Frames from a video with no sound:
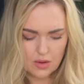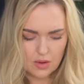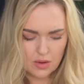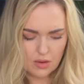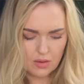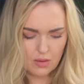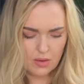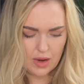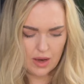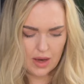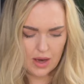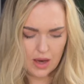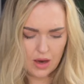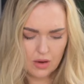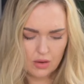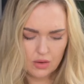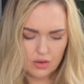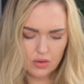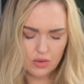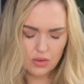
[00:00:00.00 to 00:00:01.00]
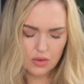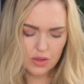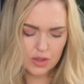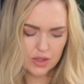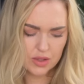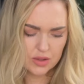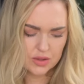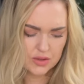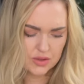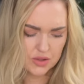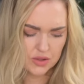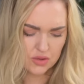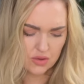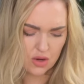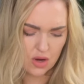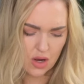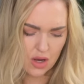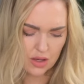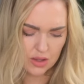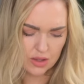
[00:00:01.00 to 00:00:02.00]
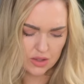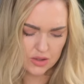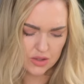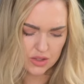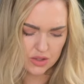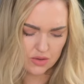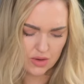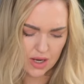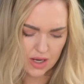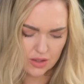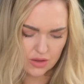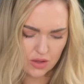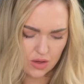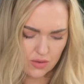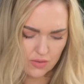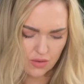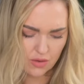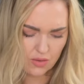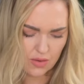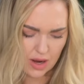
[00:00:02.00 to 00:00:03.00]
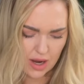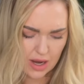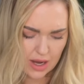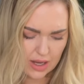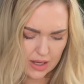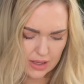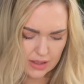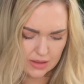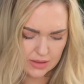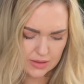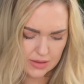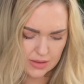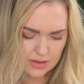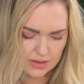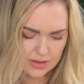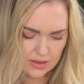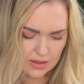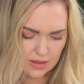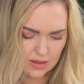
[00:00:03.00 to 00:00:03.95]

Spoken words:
Wow, cool. You're strong. Your strength overrides.